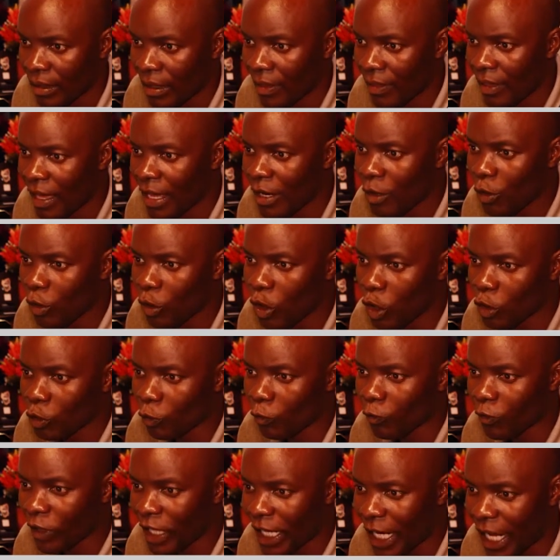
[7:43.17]
Then you go to
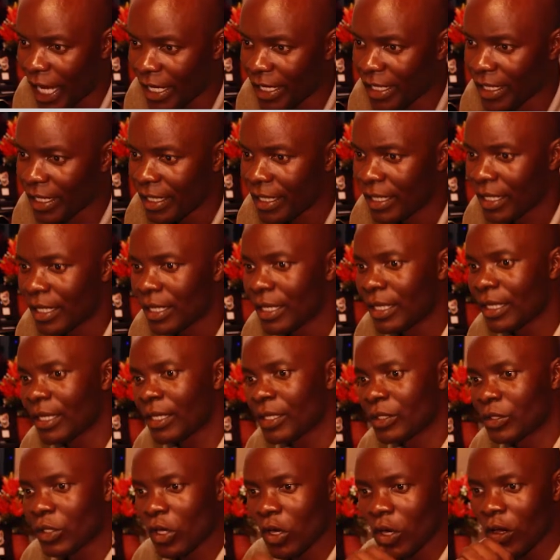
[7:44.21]
VLAN.
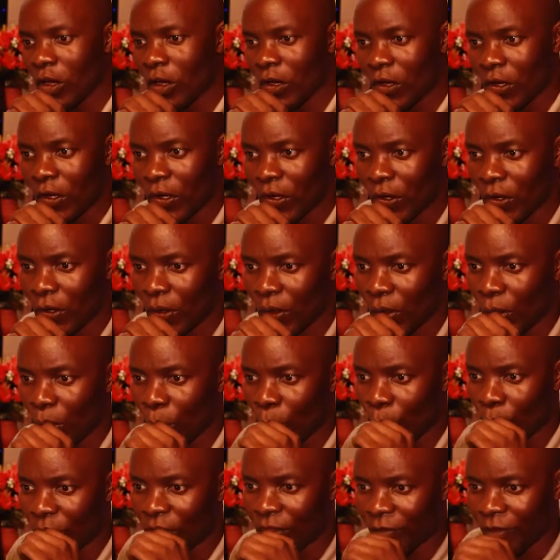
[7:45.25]
So
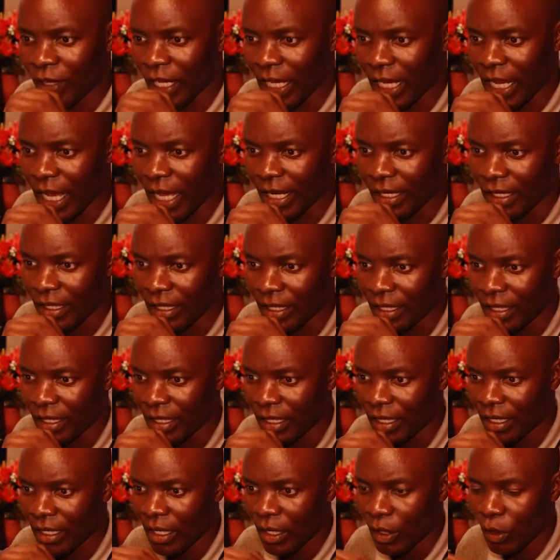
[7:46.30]
with VLAN,
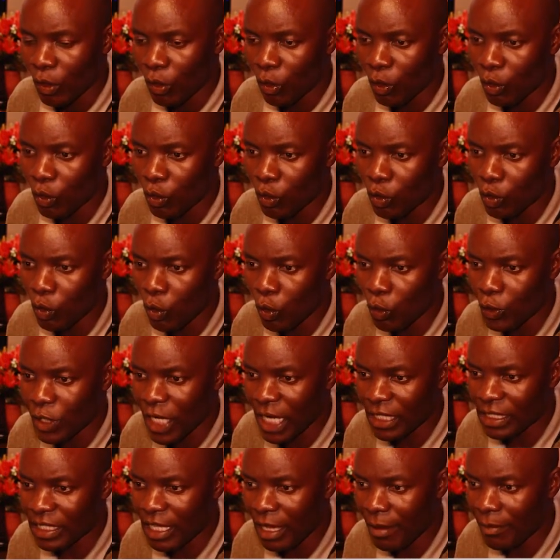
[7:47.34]
you
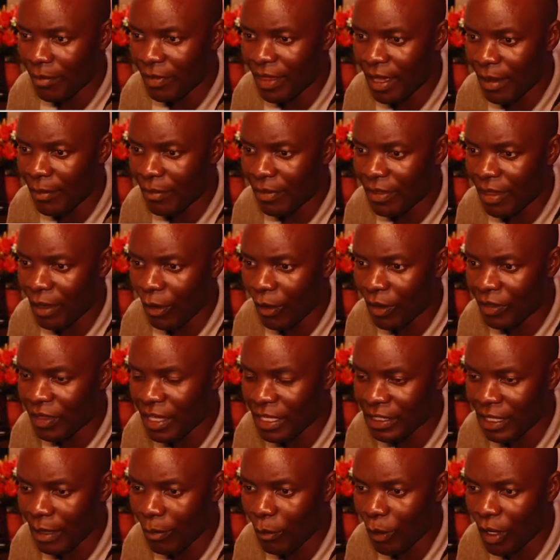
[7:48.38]
just name them the
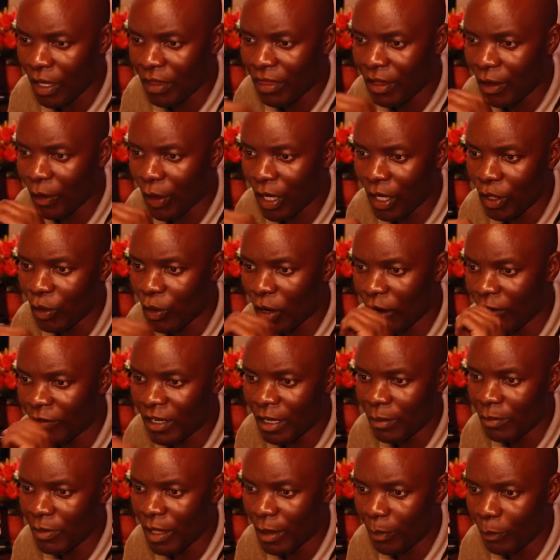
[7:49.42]
same way you have
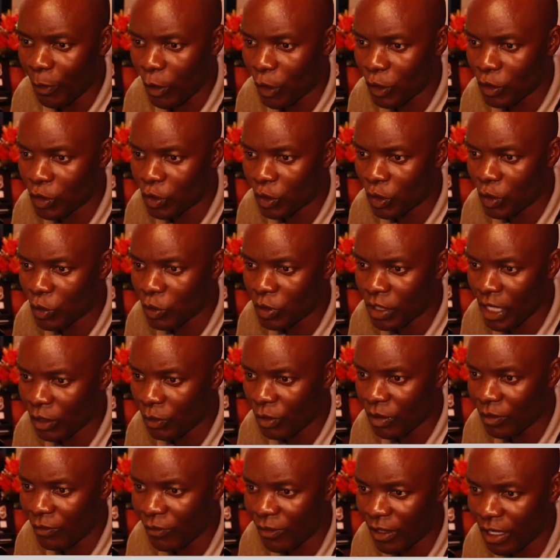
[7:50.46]
named the port. So you start
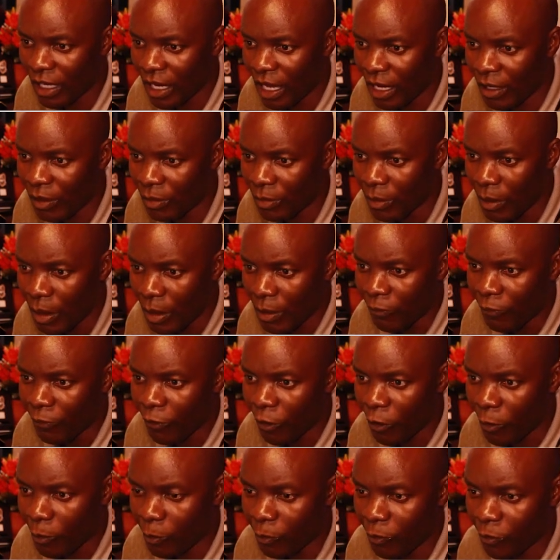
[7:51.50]
with VLAN
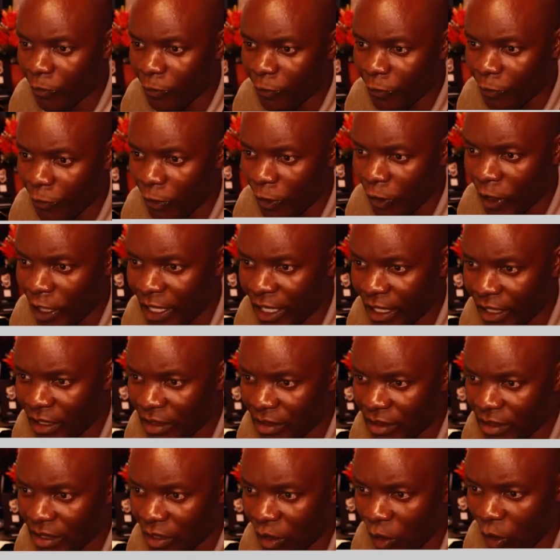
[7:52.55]
for link
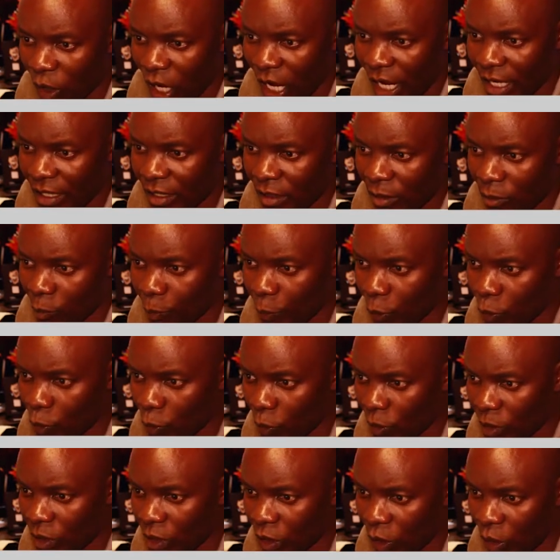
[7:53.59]
01, you put
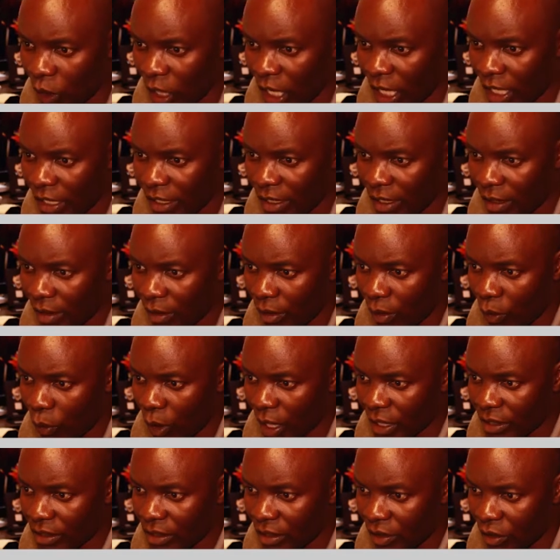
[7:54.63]
01,
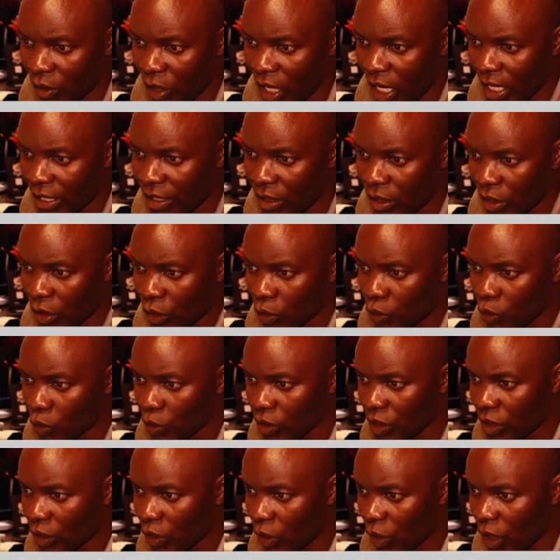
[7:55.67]
101,
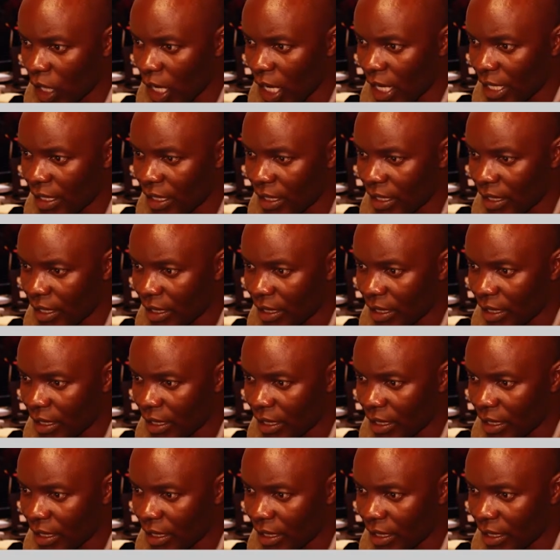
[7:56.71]
201,